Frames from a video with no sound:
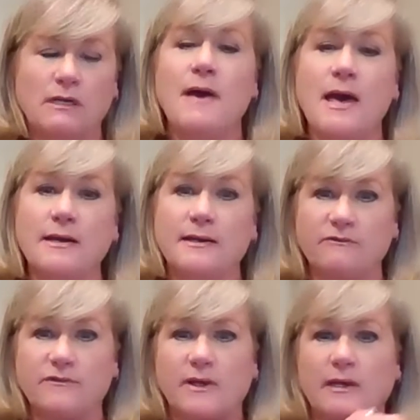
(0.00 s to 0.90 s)

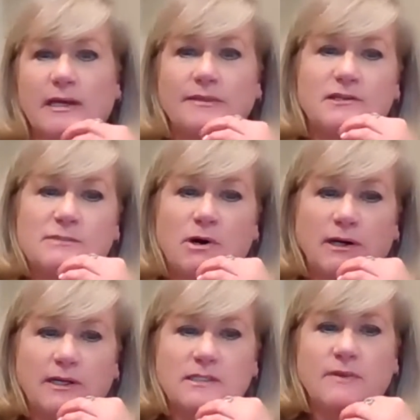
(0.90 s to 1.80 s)
competitive in this
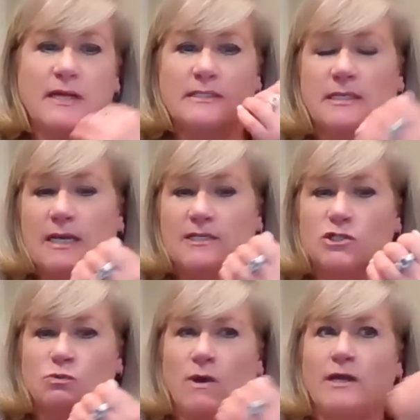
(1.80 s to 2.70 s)
market. So that's a
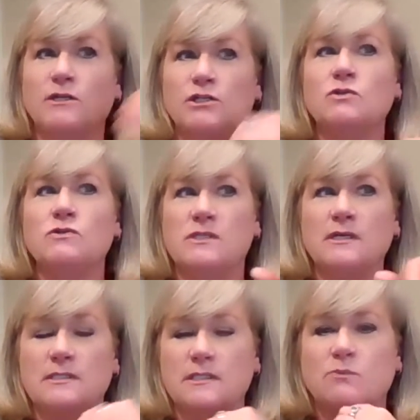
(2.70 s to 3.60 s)
nice way to use
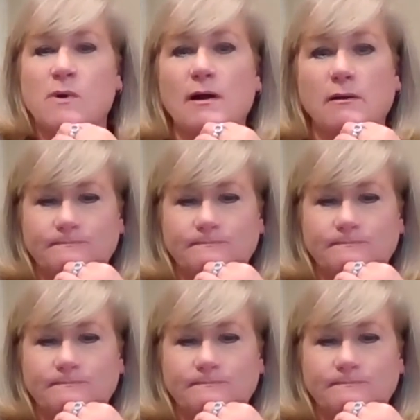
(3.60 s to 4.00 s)
this as well.